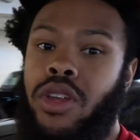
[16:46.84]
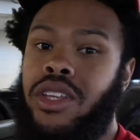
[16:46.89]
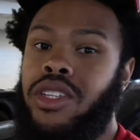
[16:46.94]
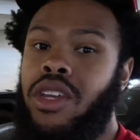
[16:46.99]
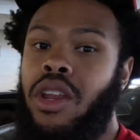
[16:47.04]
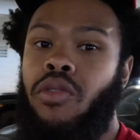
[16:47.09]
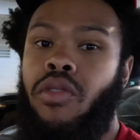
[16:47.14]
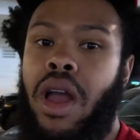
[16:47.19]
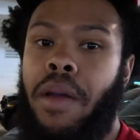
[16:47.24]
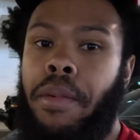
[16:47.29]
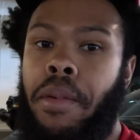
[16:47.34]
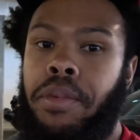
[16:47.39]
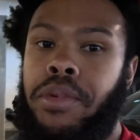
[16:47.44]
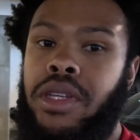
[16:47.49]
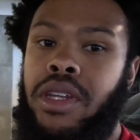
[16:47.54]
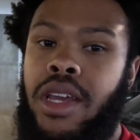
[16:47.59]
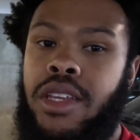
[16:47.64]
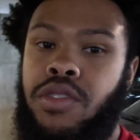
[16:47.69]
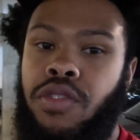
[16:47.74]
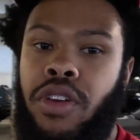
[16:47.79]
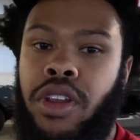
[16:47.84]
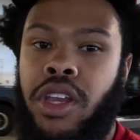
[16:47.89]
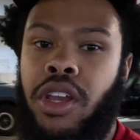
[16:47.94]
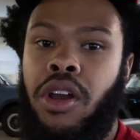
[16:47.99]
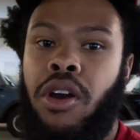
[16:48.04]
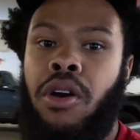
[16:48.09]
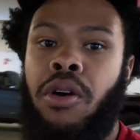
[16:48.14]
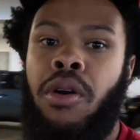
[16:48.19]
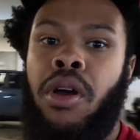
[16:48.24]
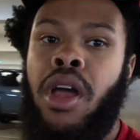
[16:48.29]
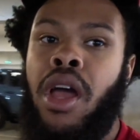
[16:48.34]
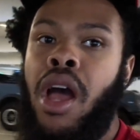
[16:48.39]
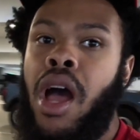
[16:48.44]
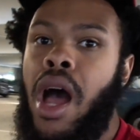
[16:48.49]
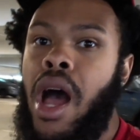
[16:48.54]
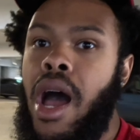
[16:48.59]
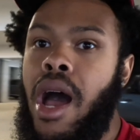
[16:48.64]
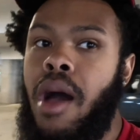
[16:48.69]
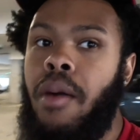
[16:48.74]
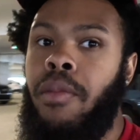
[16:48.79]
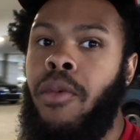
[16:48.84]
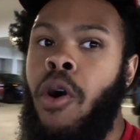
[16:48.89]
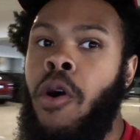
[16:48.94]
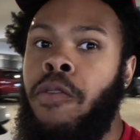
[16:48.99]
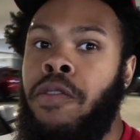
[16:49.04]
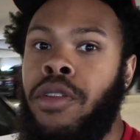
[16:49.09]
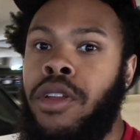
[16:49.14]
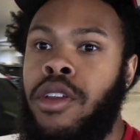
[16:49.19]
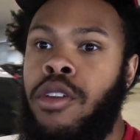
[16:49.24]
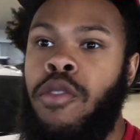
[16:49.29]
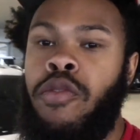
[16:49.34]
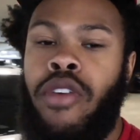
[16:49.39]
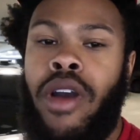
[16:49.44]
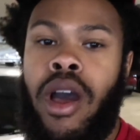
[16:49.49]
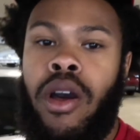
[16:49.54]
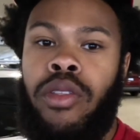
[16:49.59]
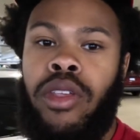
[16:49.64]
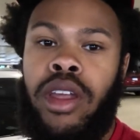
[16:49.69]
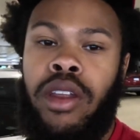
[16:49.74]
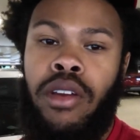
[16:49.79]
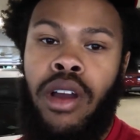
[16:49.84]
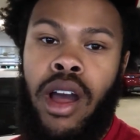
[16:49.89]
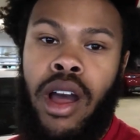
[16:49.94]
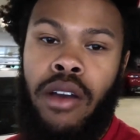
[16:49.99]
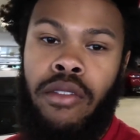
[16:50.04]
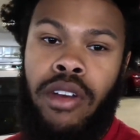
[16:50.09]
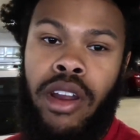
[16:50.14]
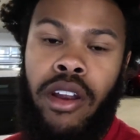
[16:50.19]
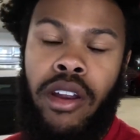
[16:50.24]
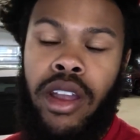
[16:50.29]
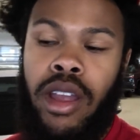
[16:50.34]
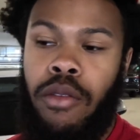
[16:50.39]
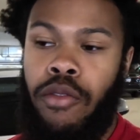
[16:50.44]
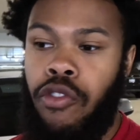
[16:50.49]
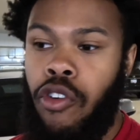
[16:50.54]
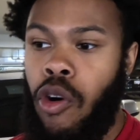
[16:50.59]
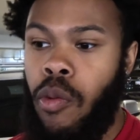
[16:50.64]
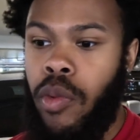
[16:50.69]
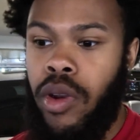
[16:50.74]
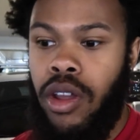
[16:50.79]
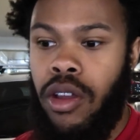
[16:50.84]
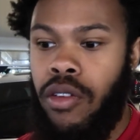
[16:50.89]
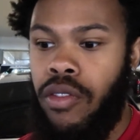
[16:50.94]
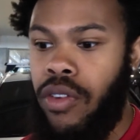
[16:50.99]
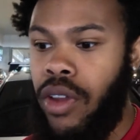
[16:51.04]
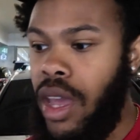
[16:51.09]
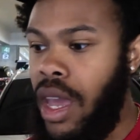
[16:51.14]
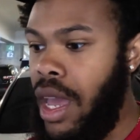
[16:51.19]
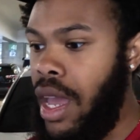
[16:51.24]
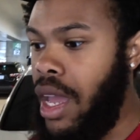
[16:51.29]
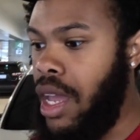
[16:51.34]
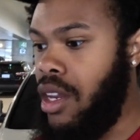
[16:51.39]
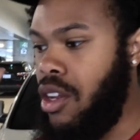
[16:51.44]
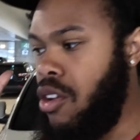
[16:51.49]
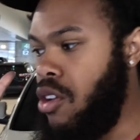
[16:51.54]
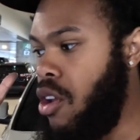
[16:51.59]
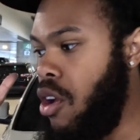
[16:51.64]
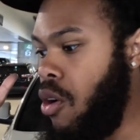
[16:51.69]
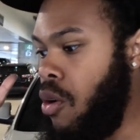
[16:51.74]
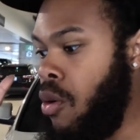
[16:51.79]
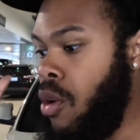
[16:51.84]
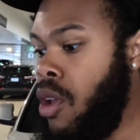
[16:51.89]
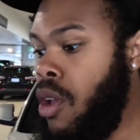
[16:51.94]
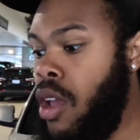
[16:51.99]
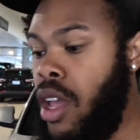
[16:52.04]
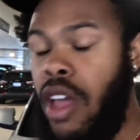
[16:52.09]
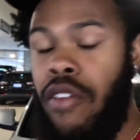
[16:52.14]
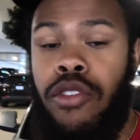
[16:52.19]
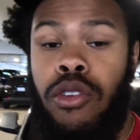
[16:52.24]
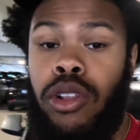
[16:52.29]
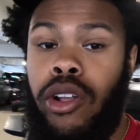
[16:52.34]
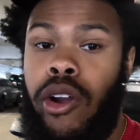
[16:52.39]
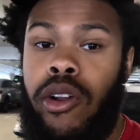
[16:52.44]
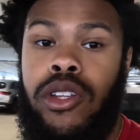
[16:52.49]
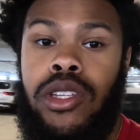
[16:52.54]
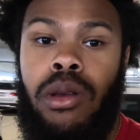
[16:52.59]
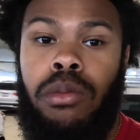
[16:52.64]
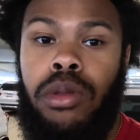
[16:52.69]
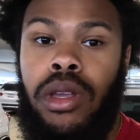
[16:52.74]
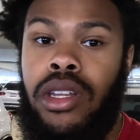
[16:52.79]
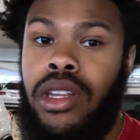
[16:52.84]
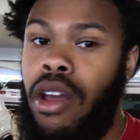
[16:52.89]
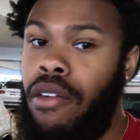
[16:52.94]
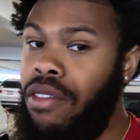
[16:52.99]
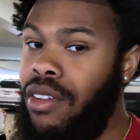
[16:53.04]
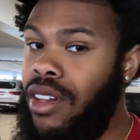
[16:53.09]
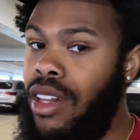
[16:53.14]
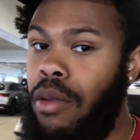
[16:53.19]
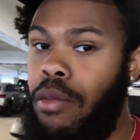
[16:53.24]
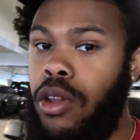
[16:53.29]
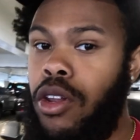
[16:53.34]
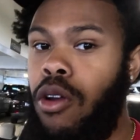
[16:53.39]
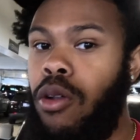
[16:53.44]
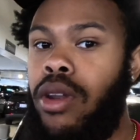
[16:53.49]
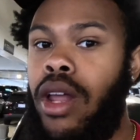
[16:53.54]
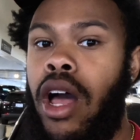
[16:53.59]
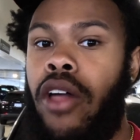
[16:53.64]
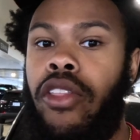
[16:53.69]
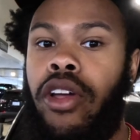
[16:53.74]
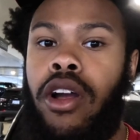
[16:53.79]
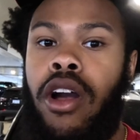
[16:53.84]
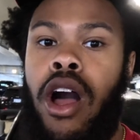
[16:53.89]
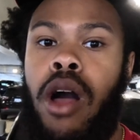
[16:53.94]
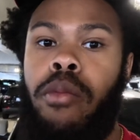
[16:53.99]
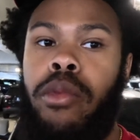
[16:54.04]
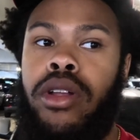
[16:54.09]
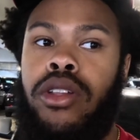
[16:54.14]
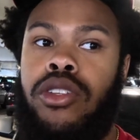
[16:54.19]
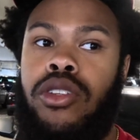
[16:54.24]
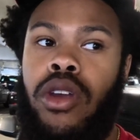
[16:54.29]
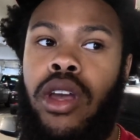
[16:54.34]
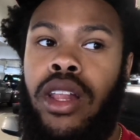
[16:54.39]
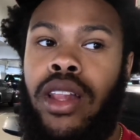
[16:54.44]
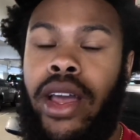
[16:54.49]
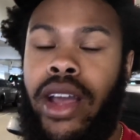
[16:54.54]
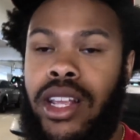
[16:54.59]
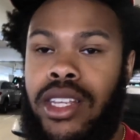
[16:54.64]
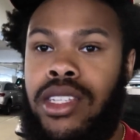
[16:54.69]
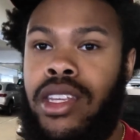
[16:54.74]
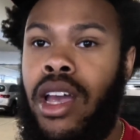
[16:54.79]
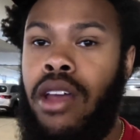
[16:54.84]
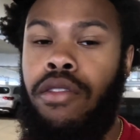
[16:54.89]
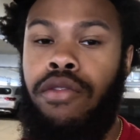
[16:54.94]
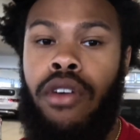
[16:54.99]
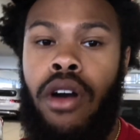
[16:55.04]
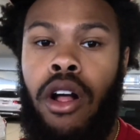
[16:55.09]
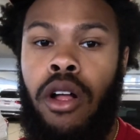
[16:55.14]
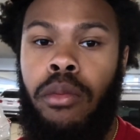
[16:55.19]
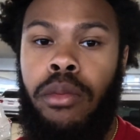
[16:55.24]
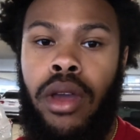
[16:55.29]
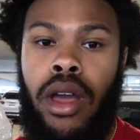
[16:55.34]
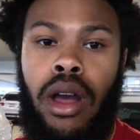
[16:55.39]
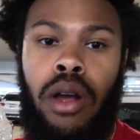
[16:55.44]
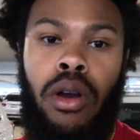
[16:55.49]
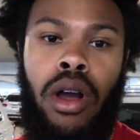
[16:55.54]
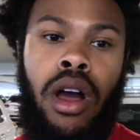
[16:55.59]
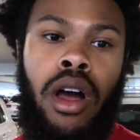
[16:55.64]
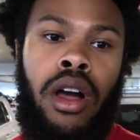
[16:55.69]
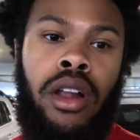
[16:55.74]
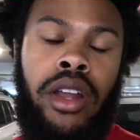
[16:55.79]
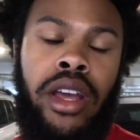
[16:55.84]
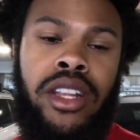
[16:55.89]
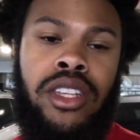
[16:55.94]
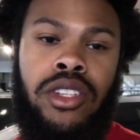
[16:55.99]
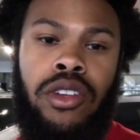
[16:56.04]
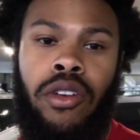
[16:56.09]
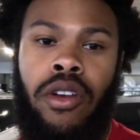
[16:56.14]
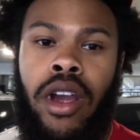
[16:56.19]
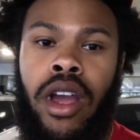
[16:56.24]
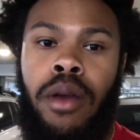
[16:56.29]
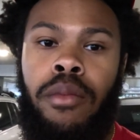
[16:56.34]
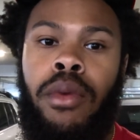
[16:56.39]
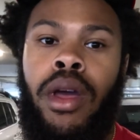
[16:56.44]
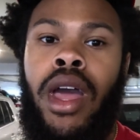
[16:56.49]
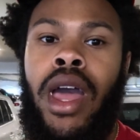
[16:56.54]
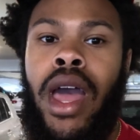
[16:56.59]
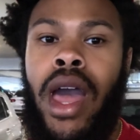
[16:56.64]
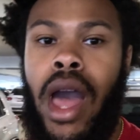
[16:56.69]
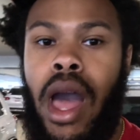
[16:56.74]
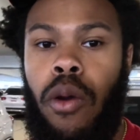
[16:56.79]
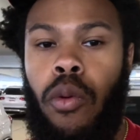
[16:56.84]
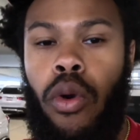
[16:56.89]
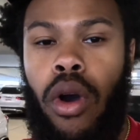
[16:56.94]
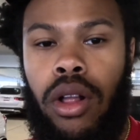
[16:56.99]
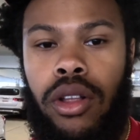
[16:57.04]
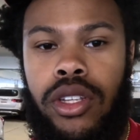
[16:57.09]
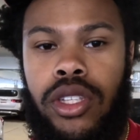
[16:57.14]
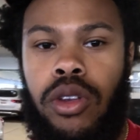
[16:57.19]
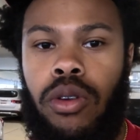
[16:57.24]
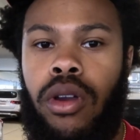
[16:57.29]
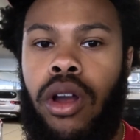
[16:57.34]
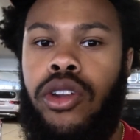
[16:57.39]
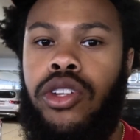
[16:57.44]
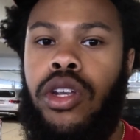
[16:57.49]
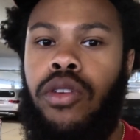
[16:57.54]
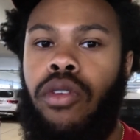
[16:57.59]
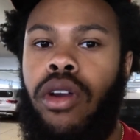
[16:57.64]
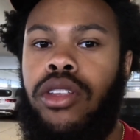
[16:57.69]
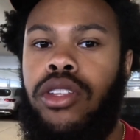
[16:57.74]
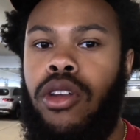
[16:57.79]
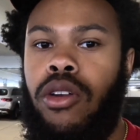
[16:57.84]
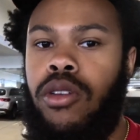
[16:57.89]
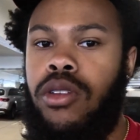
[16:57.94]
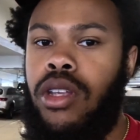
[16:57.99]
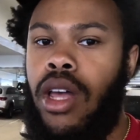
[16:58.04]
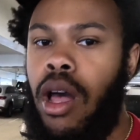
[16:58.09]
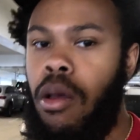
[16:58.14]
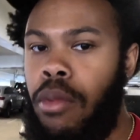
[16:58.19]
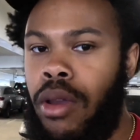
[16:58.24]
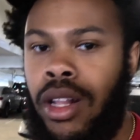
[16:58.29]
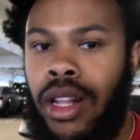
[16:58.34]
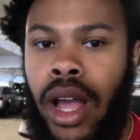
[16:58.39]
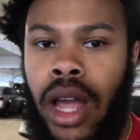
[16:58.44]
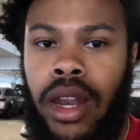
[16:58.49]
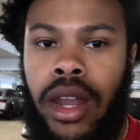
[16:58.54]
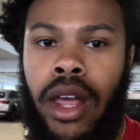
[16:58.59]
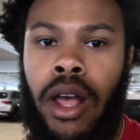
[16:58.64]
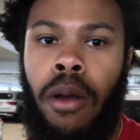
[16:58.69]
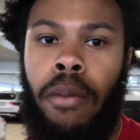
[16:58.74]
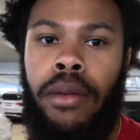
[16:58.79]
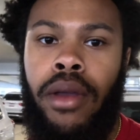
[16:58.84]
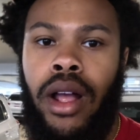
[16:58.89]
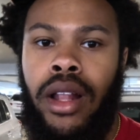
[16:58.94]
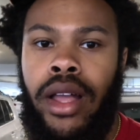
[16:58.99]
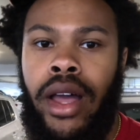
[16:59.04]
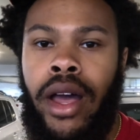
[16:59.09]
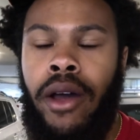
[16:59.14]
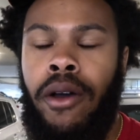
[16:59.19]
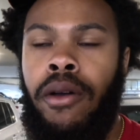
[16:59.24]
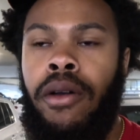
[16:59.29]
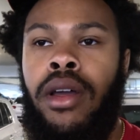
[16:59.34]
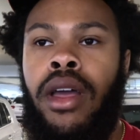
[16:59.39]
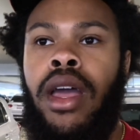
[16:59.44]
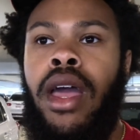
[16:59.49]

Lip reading: that's gonna wrap up today's video. Hopefully you found it very informative, and you know, if you learned something, definitely let me know down in the comments. And like I said, follow me out on Instagram at Wallace Low Country Rentals. I'll be glad to help y'all out.